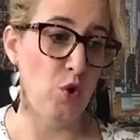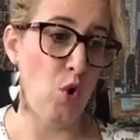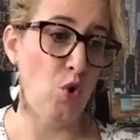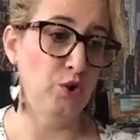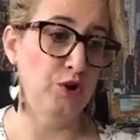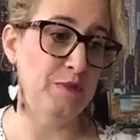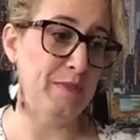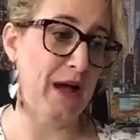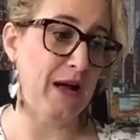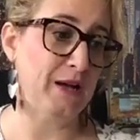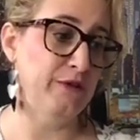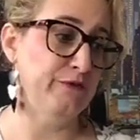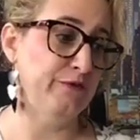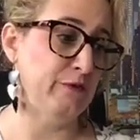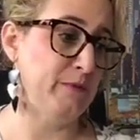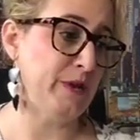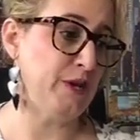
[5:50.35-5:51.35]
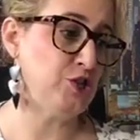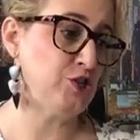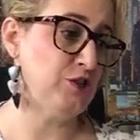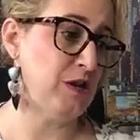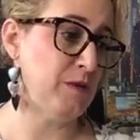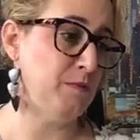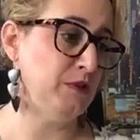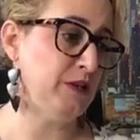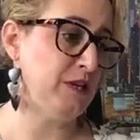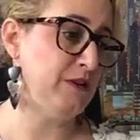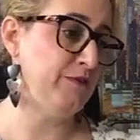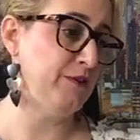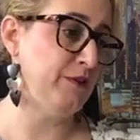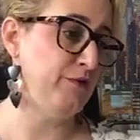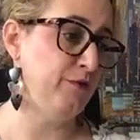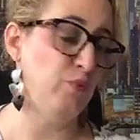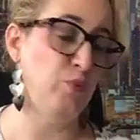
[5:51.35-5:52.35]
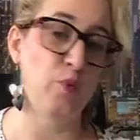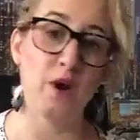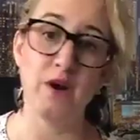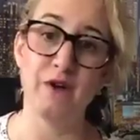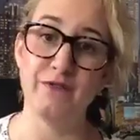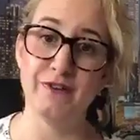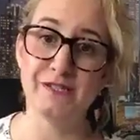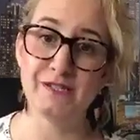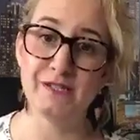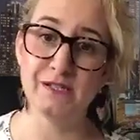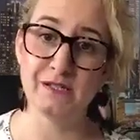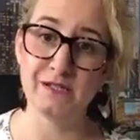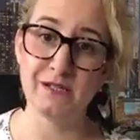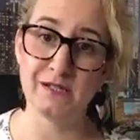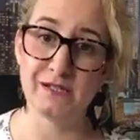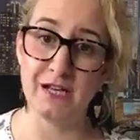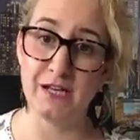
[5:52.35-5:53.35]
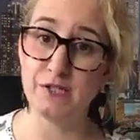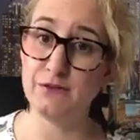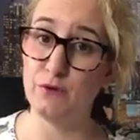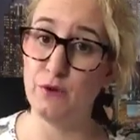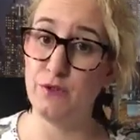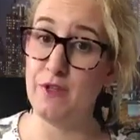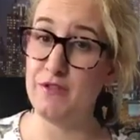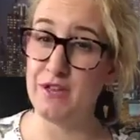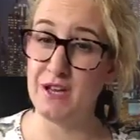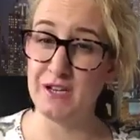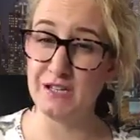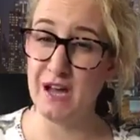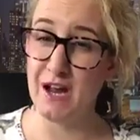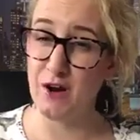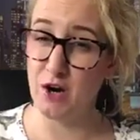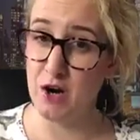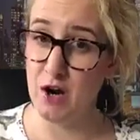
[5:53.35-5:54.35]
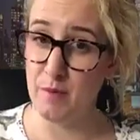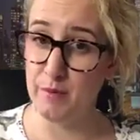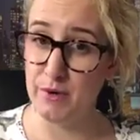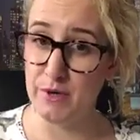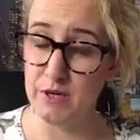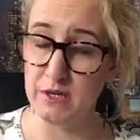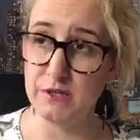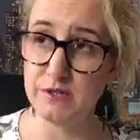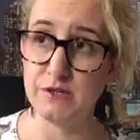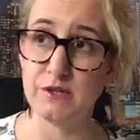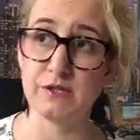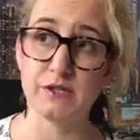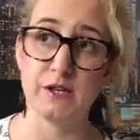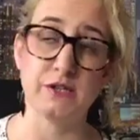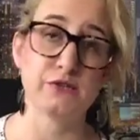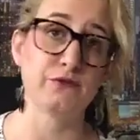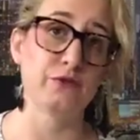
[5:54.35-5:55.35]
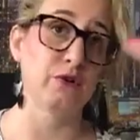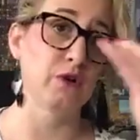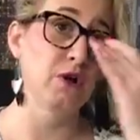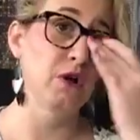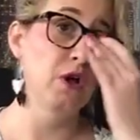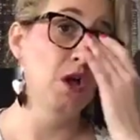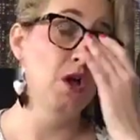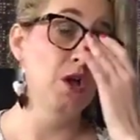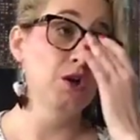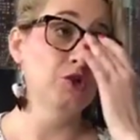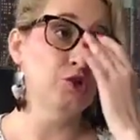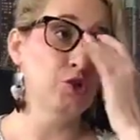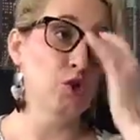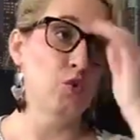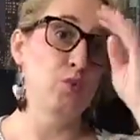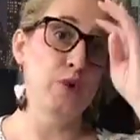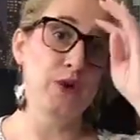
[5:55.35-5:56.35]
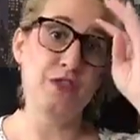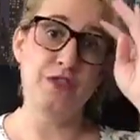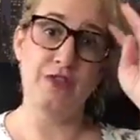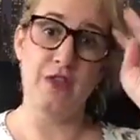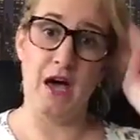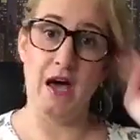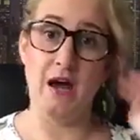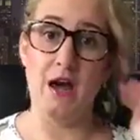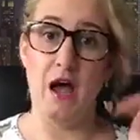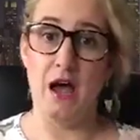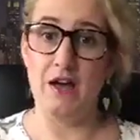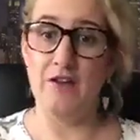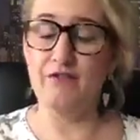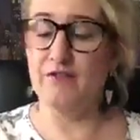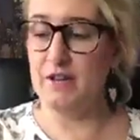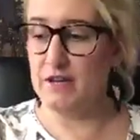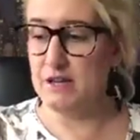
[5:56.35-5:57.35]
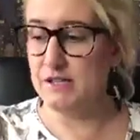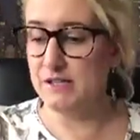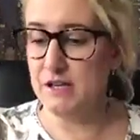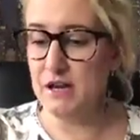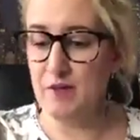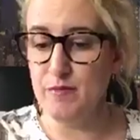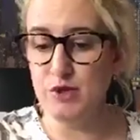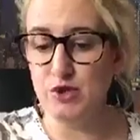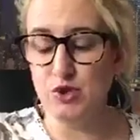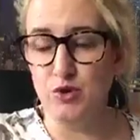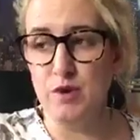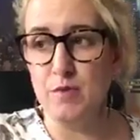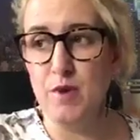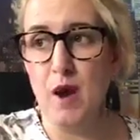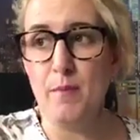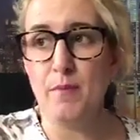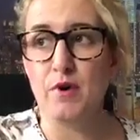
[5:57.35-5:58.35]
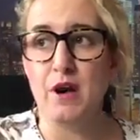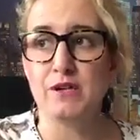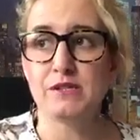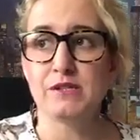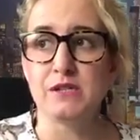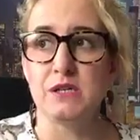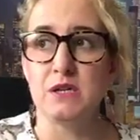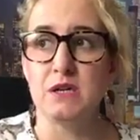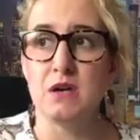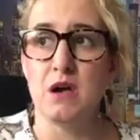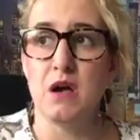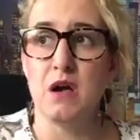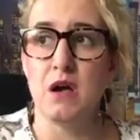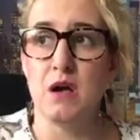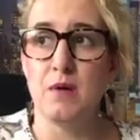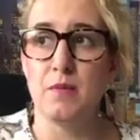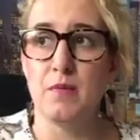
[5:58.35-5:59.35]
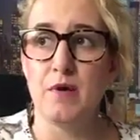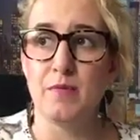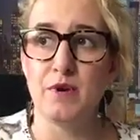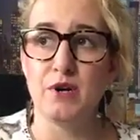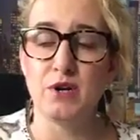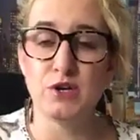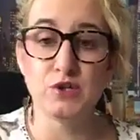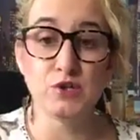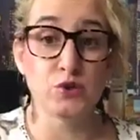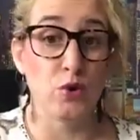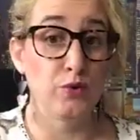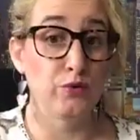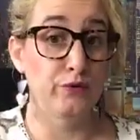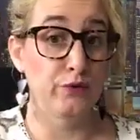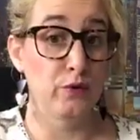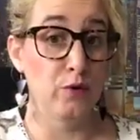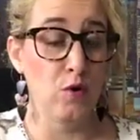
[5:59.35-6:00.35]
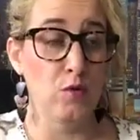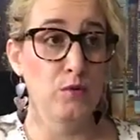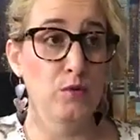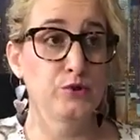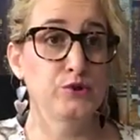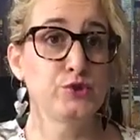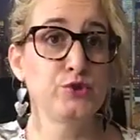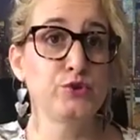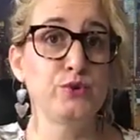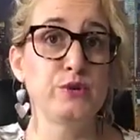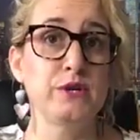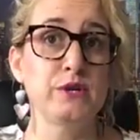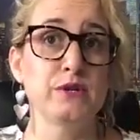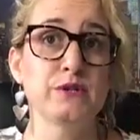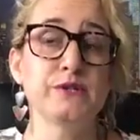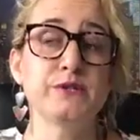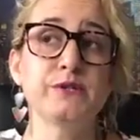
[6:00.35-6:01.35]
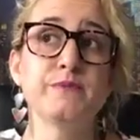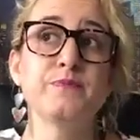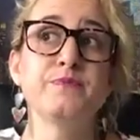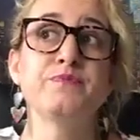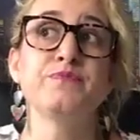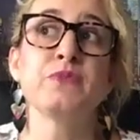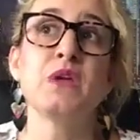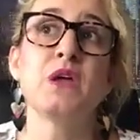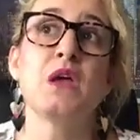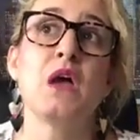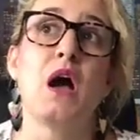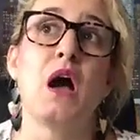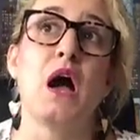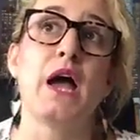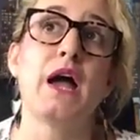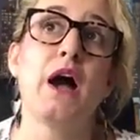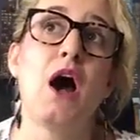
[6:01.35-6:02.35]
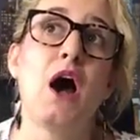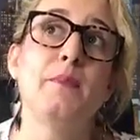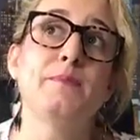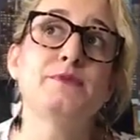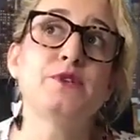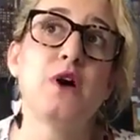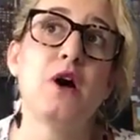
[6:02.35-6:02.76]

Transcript: holding back information. I believe if one of us is successful, then the entire company is successful. So with that, like I said, I've been doing paparazzi. I've been a consultant for almost 2 years. I hopped